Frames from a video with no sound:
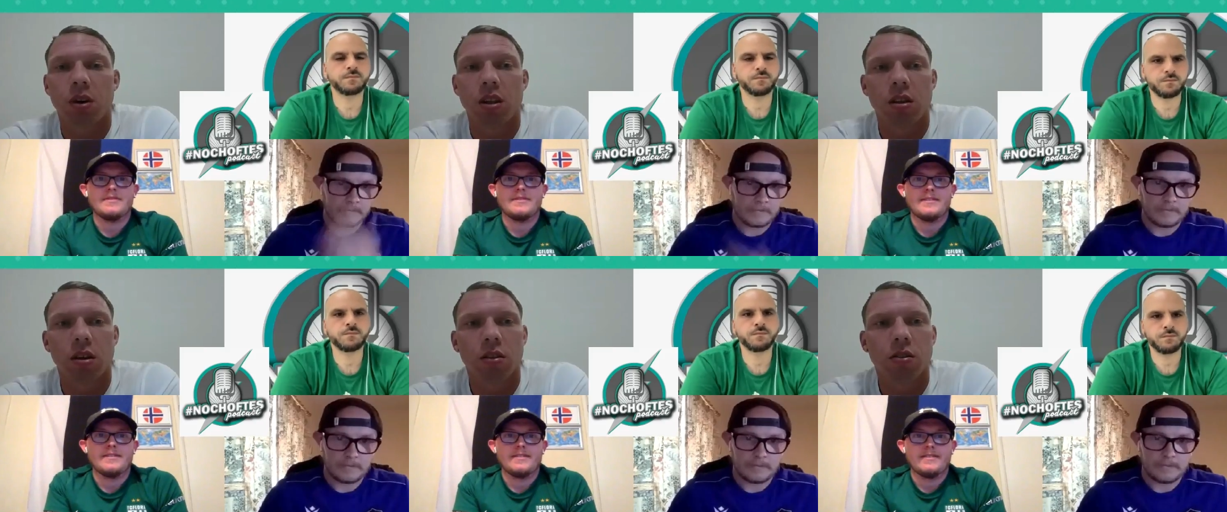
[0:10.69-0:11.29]
Speaker 1: I
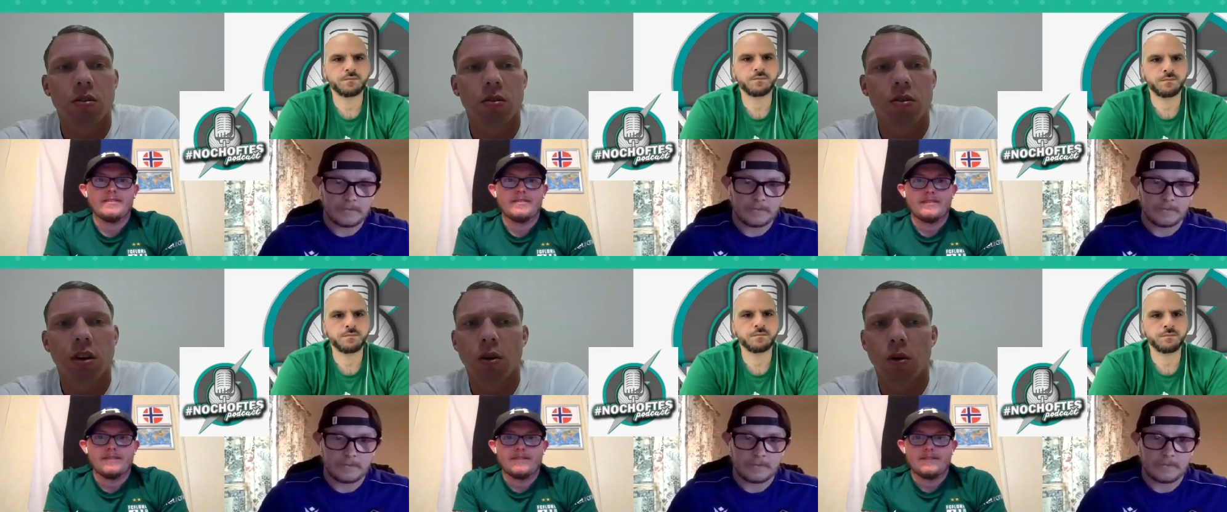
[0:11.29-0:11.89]
think
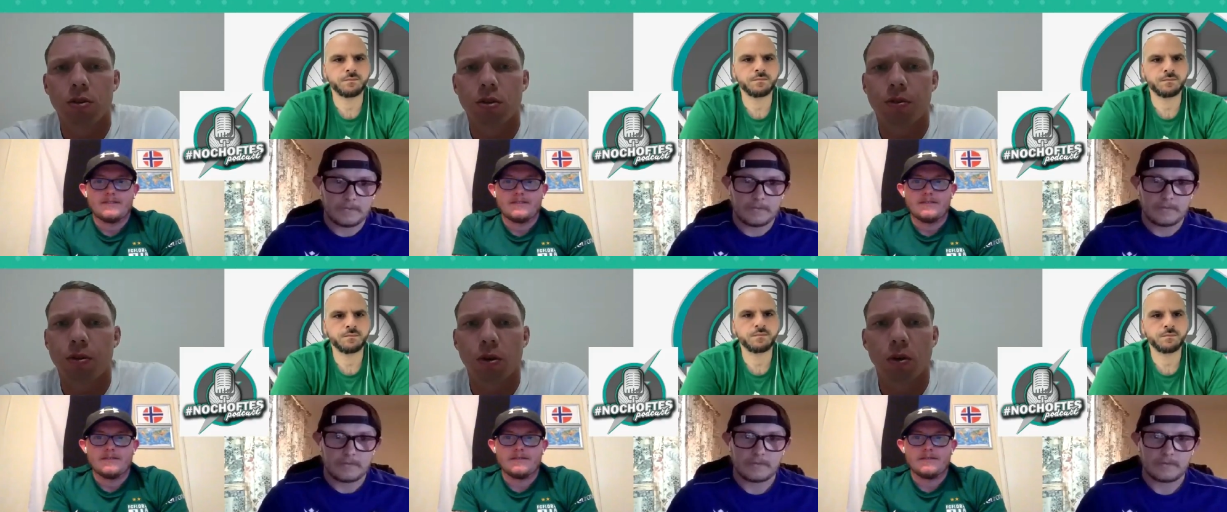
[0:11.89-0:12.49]
three goals
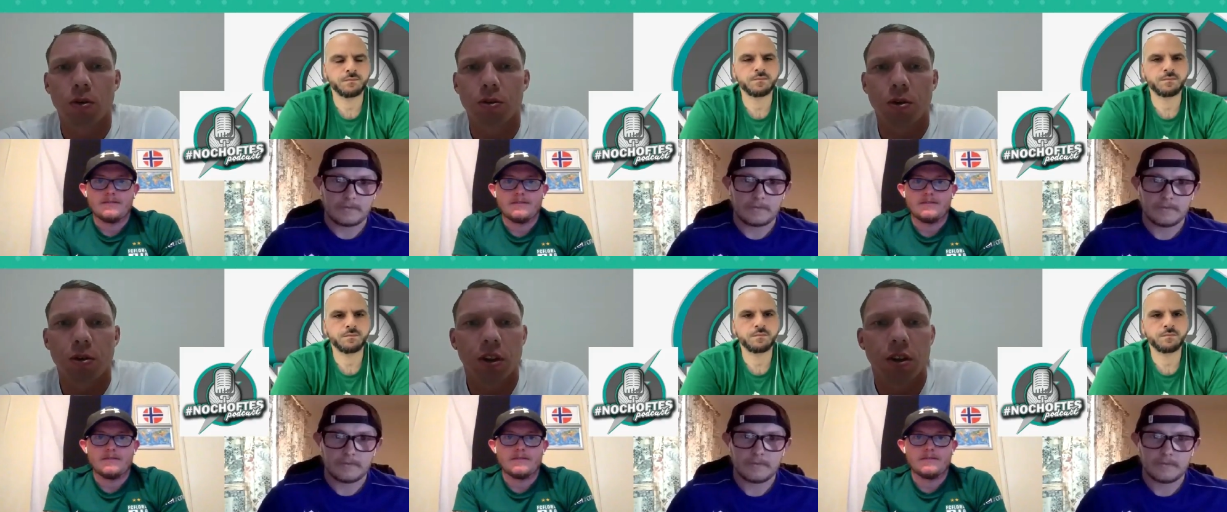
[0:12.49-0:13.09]
or four goals
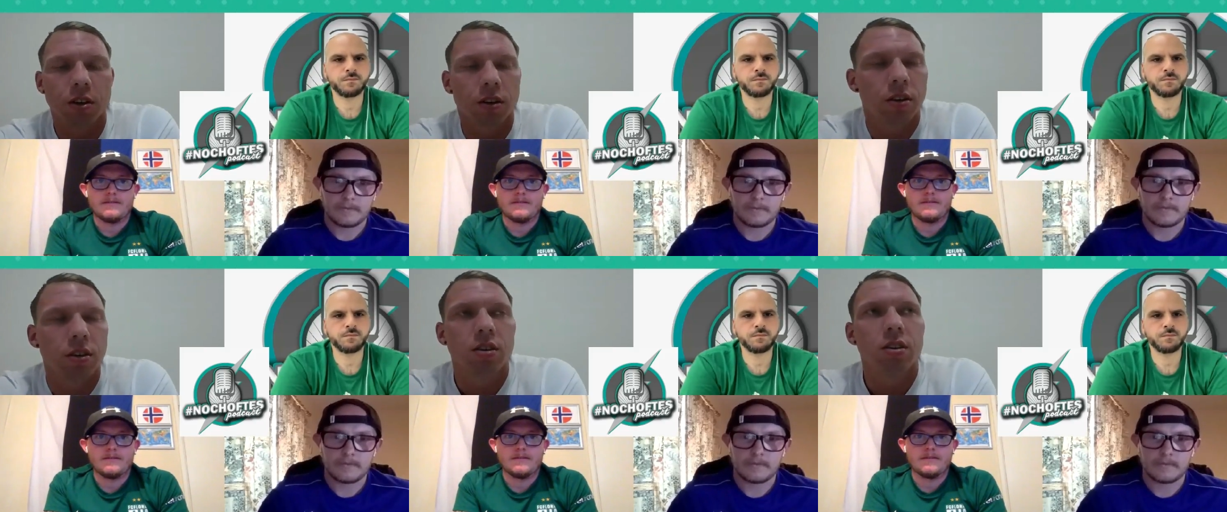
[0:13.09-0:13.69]
already.
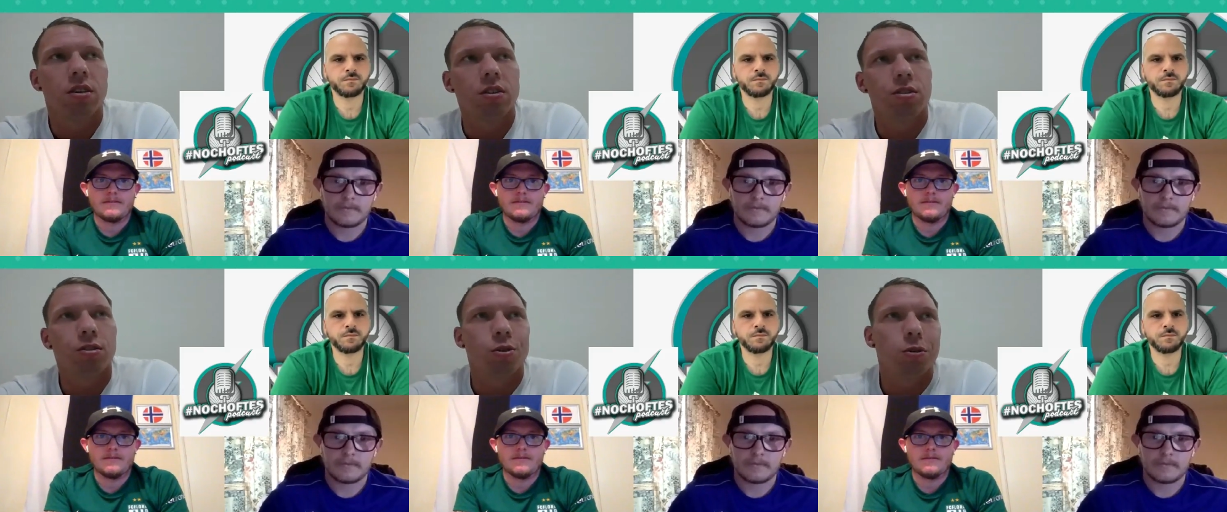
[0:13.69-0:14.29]

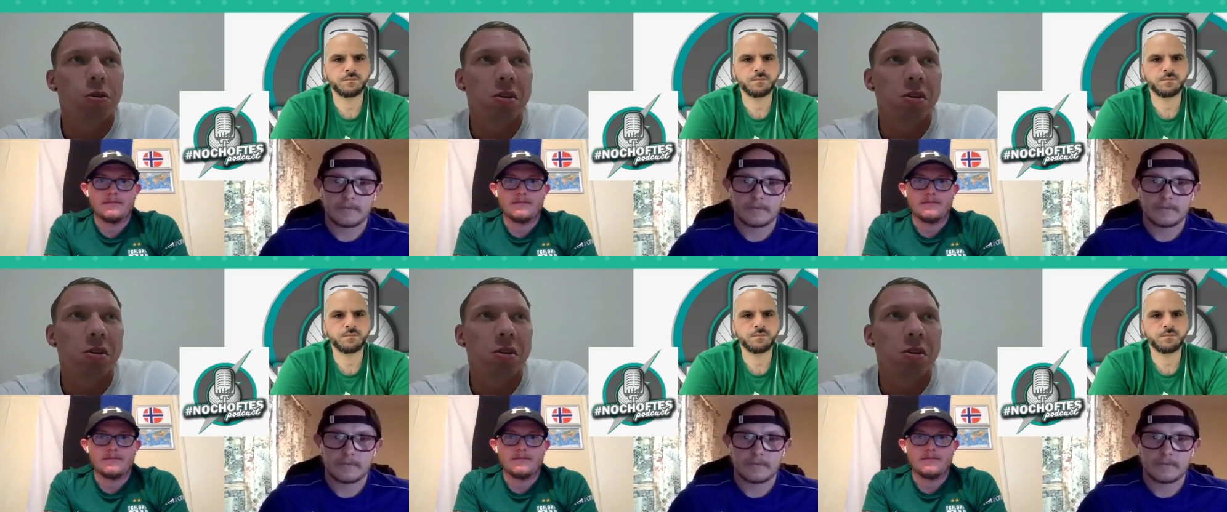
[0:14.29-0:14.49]
So,